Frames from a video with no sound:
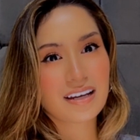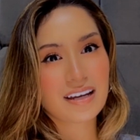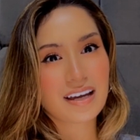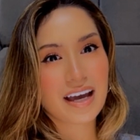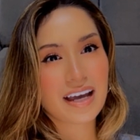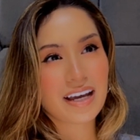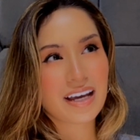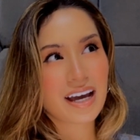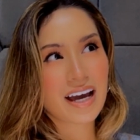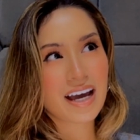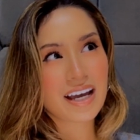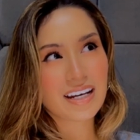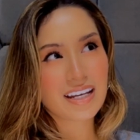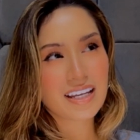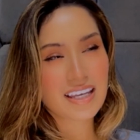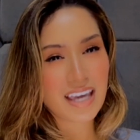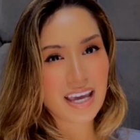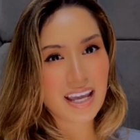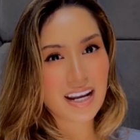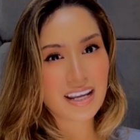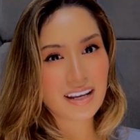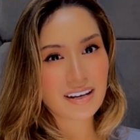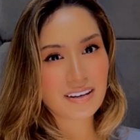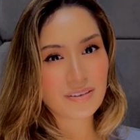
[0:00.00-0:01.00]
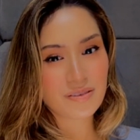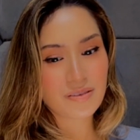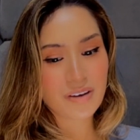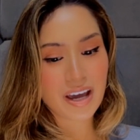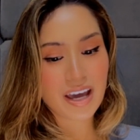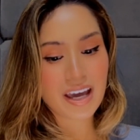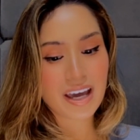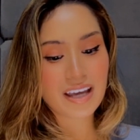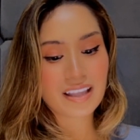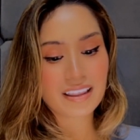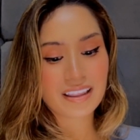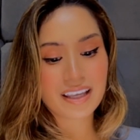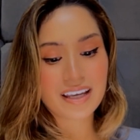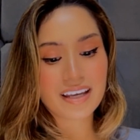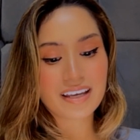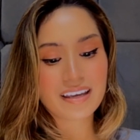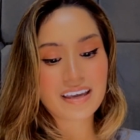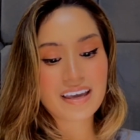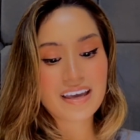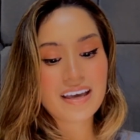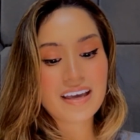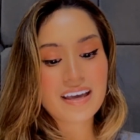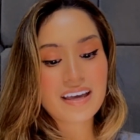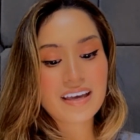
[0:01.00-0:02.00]
I kind of get it, okay? Like,
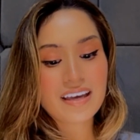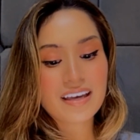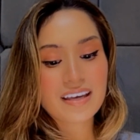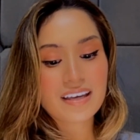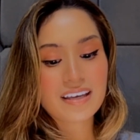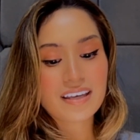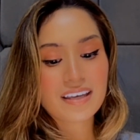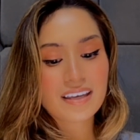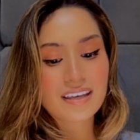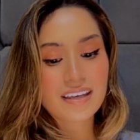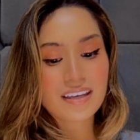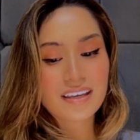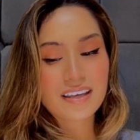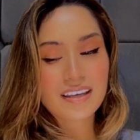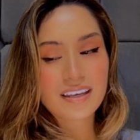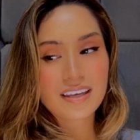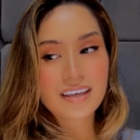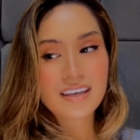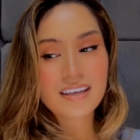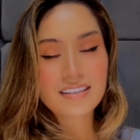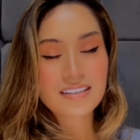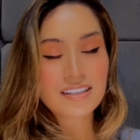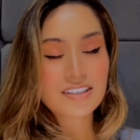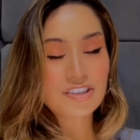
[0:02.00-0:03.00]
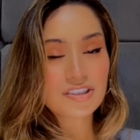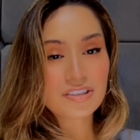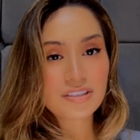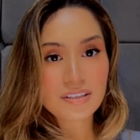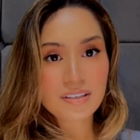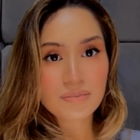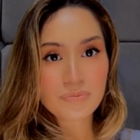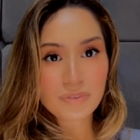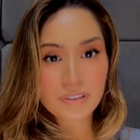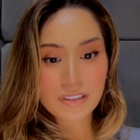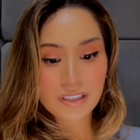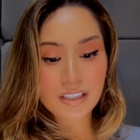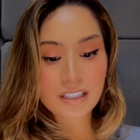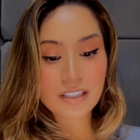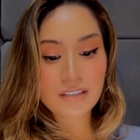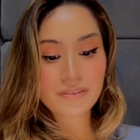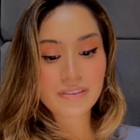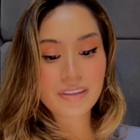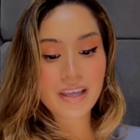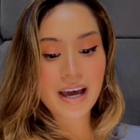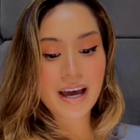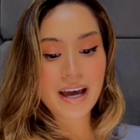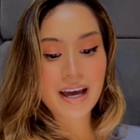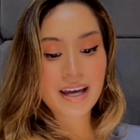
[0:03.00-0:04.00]
he essentially believed
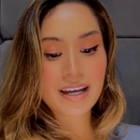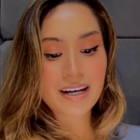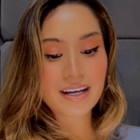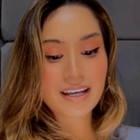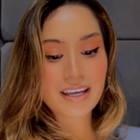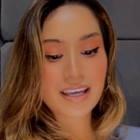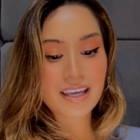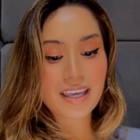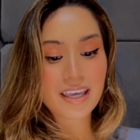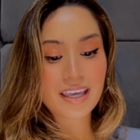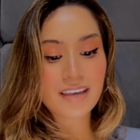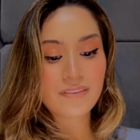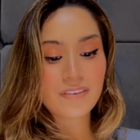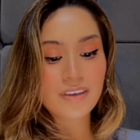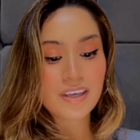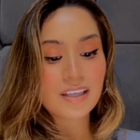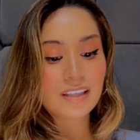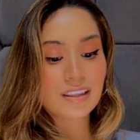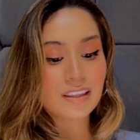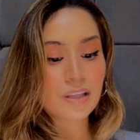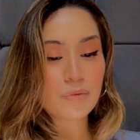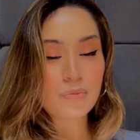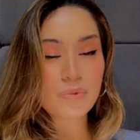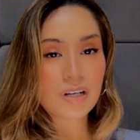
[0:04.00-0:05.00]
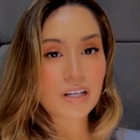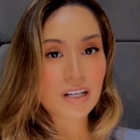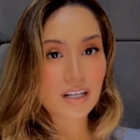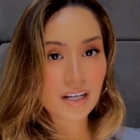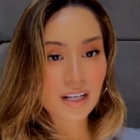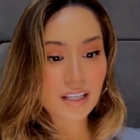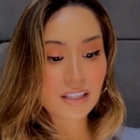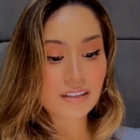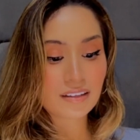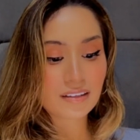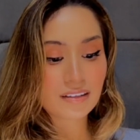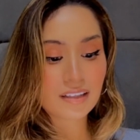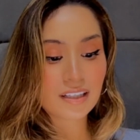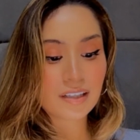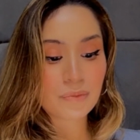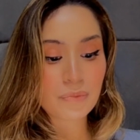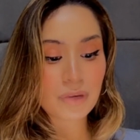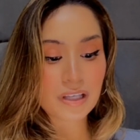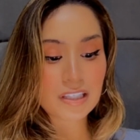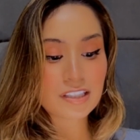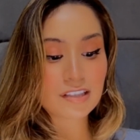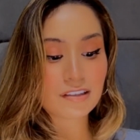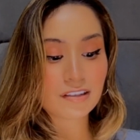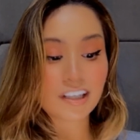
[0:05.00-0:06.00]
that if he eliminated the
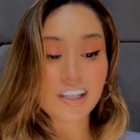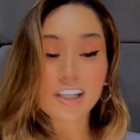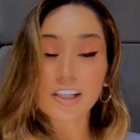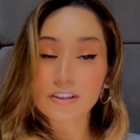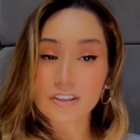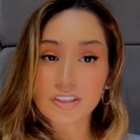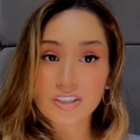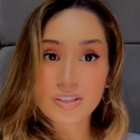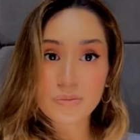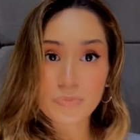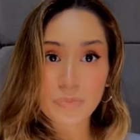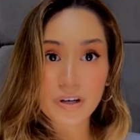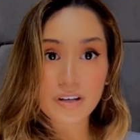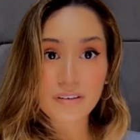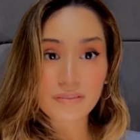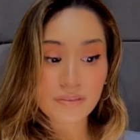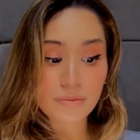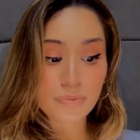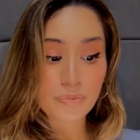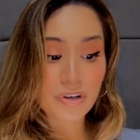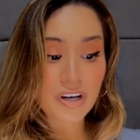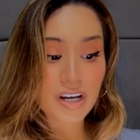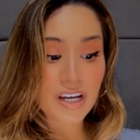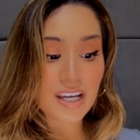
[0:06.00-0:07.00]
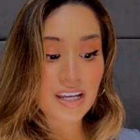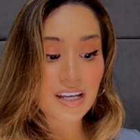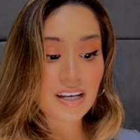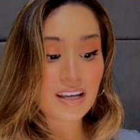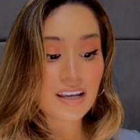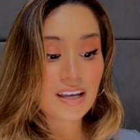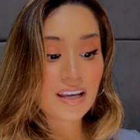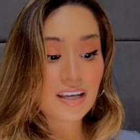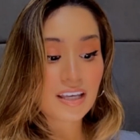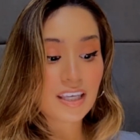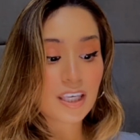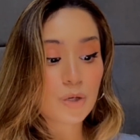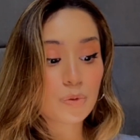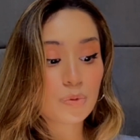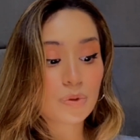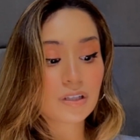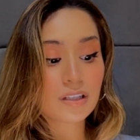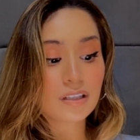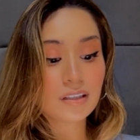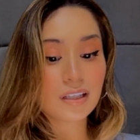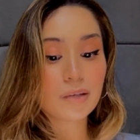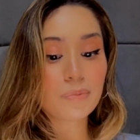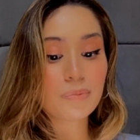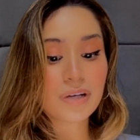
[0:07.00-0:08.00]
mental illness part of the brain, he would
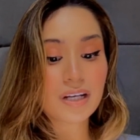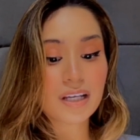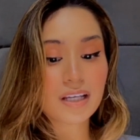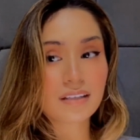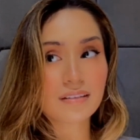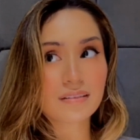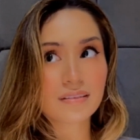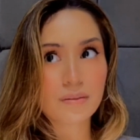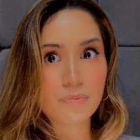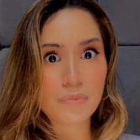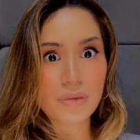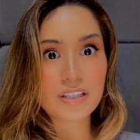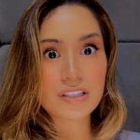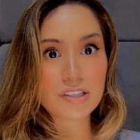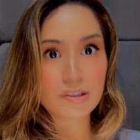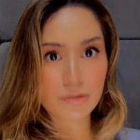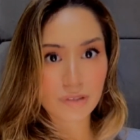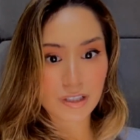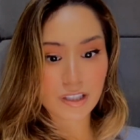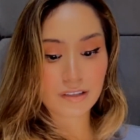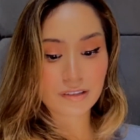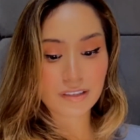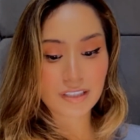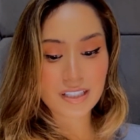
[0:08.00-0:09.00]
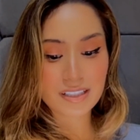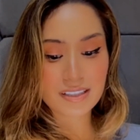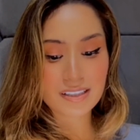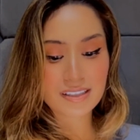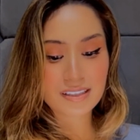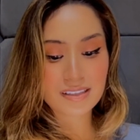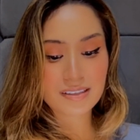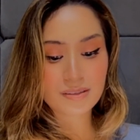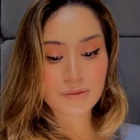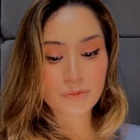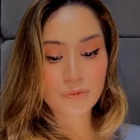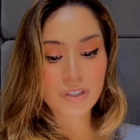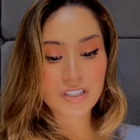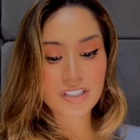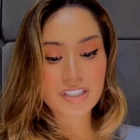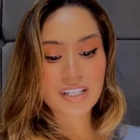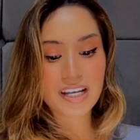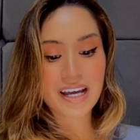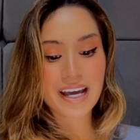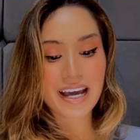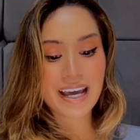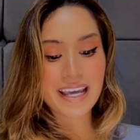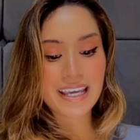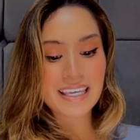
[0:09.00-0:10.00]
eliminate the mental illness, which
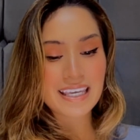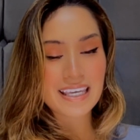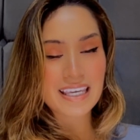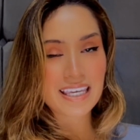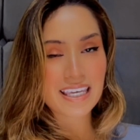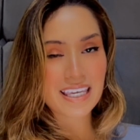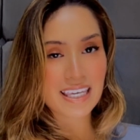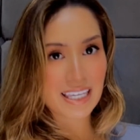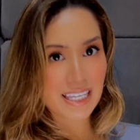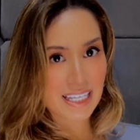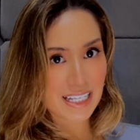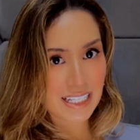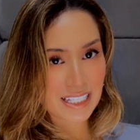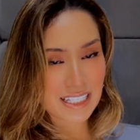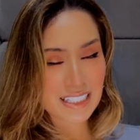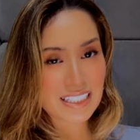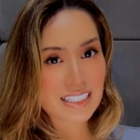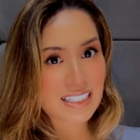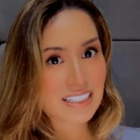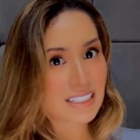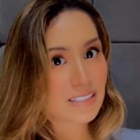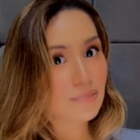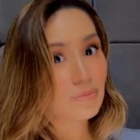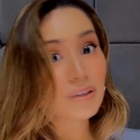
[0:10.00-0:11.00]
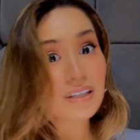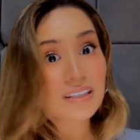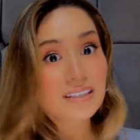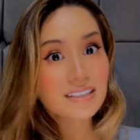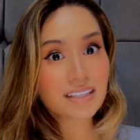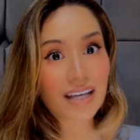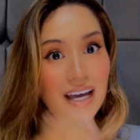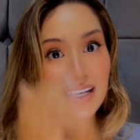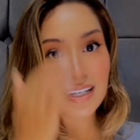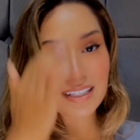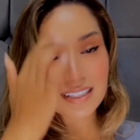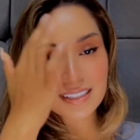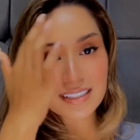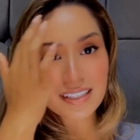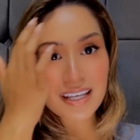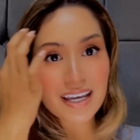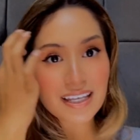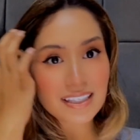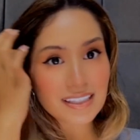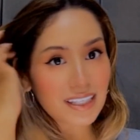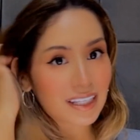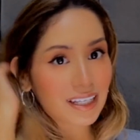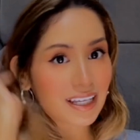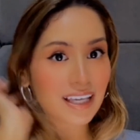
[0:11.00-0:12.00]
I guess makes kind of
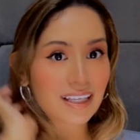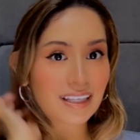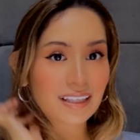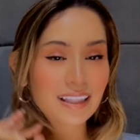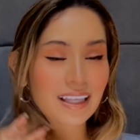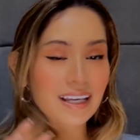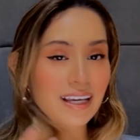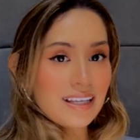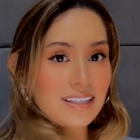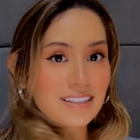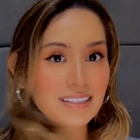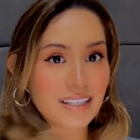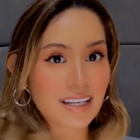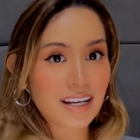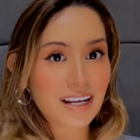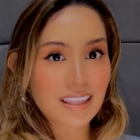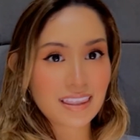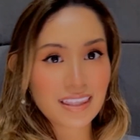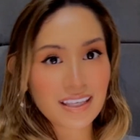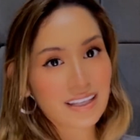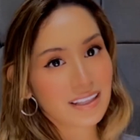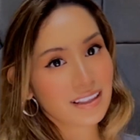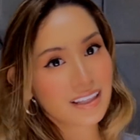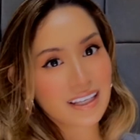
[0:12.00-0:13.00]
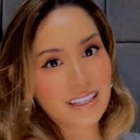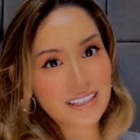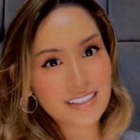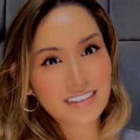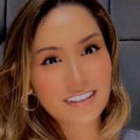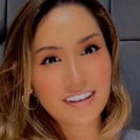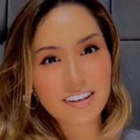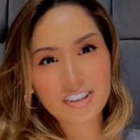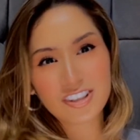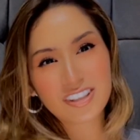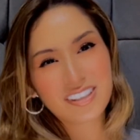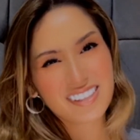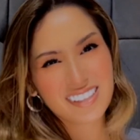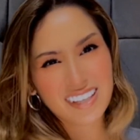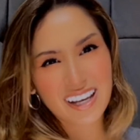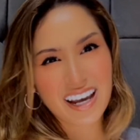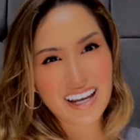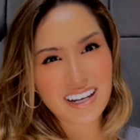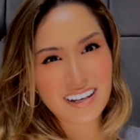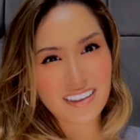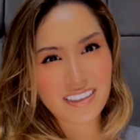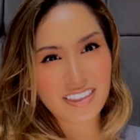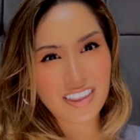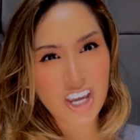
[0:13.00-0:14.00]
sense. Like I said, I think like his logic is
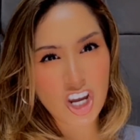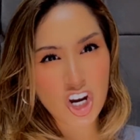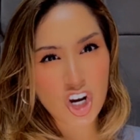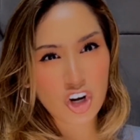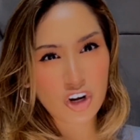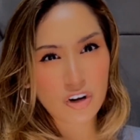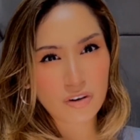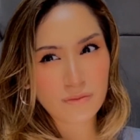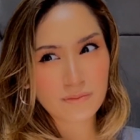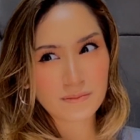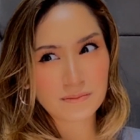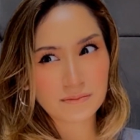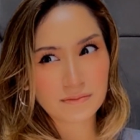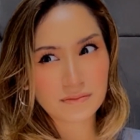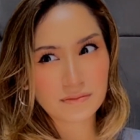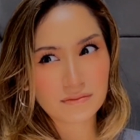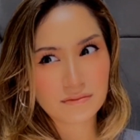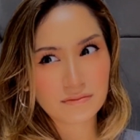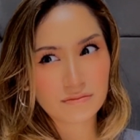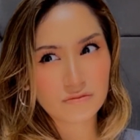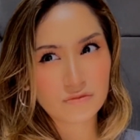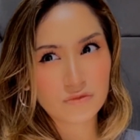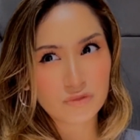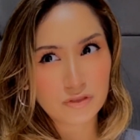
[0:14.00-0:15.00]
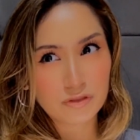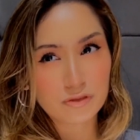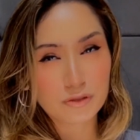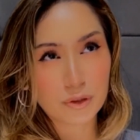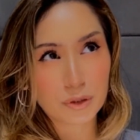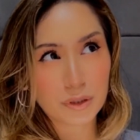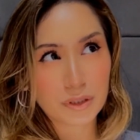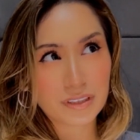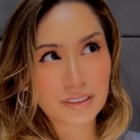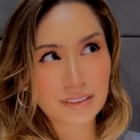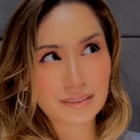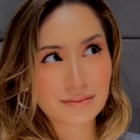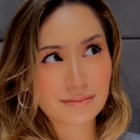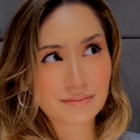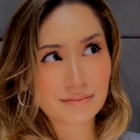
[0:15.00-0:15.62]
kind of there for